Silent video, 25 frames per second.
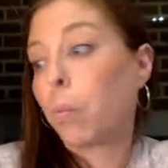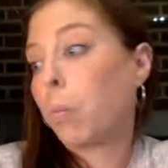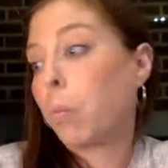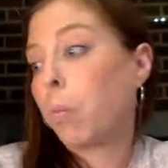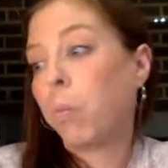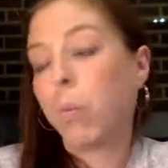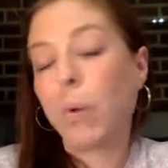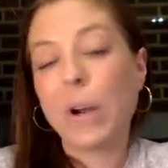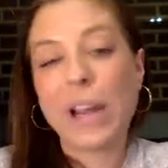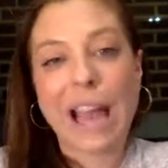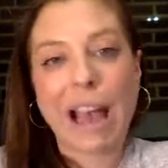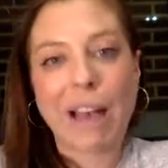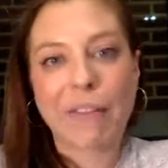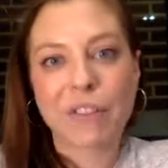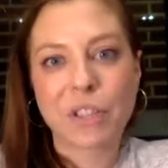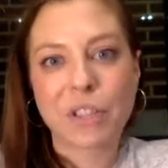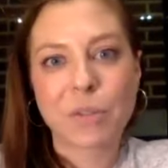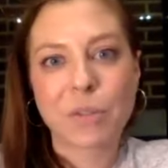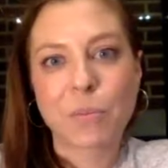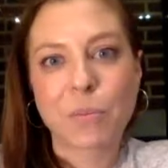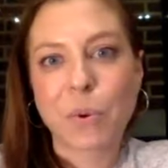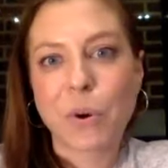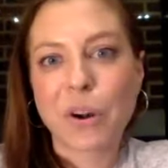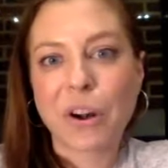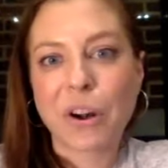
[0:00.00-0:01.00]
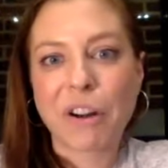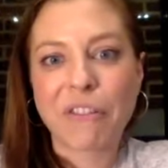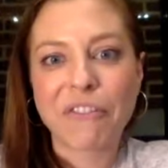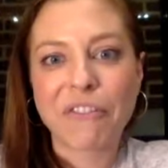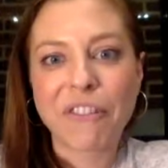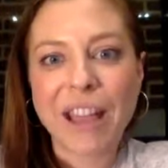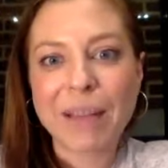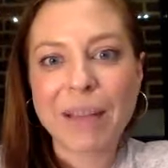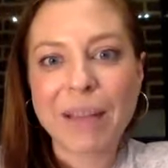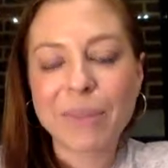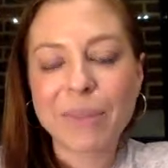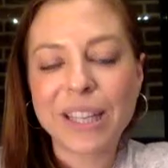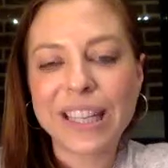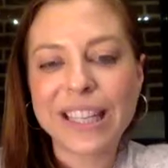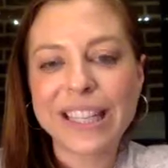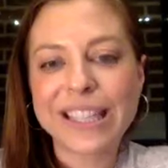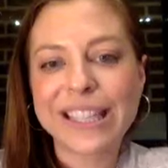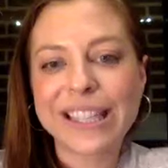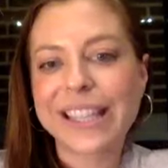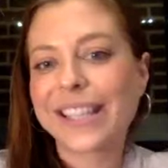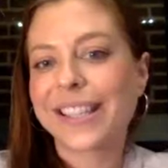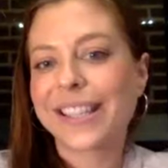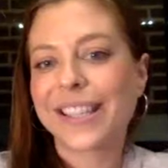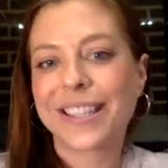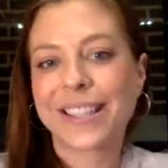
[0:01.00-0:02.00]
we have to support our families.
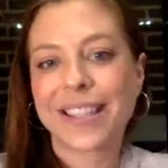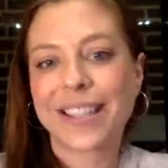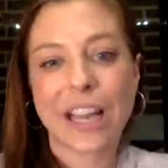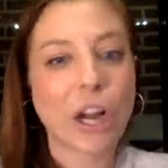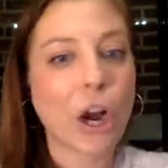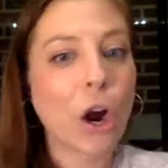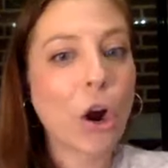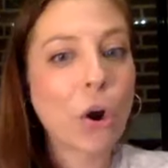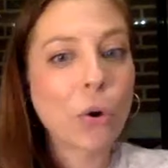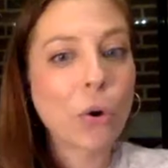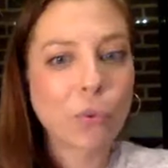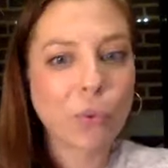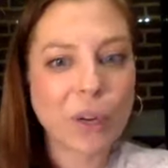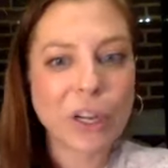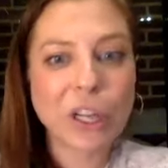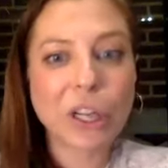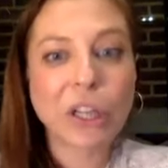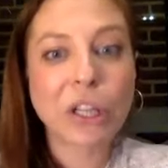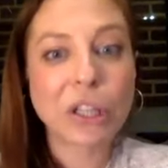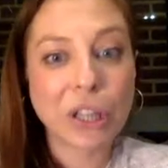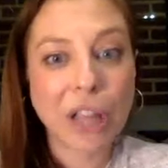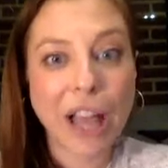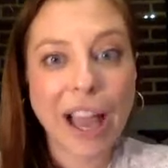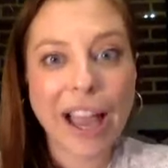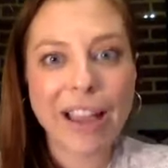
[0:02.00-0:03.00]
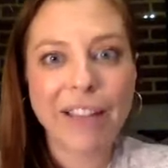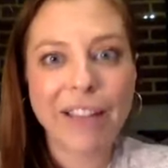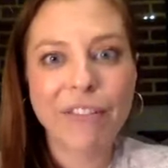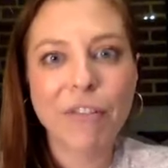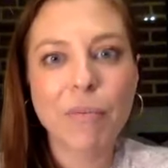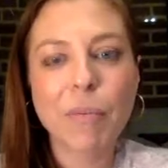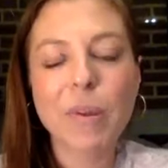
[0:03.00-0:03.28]
This is like our real life,